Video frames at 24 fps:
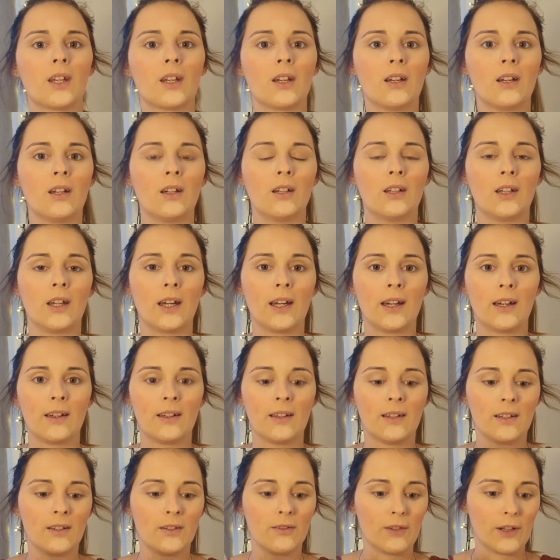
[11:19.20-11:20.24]
and get
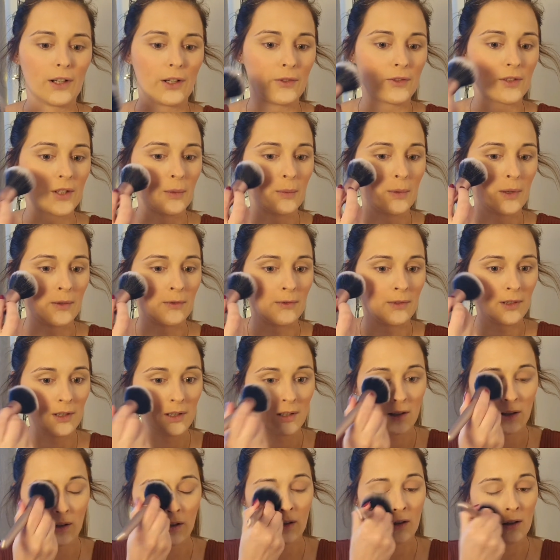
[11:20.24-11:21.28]
rid of some of
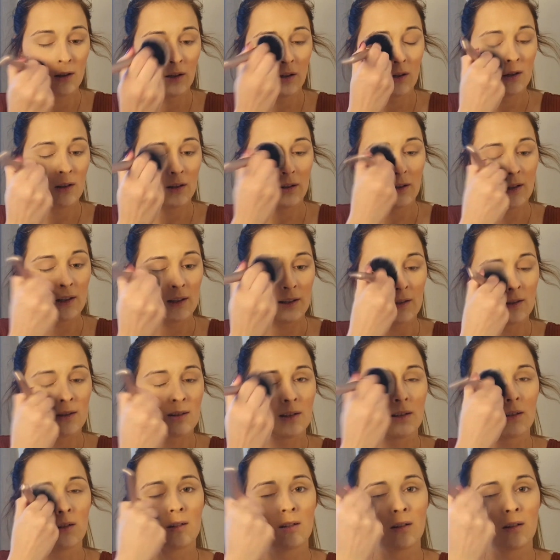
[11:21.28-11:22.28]
this.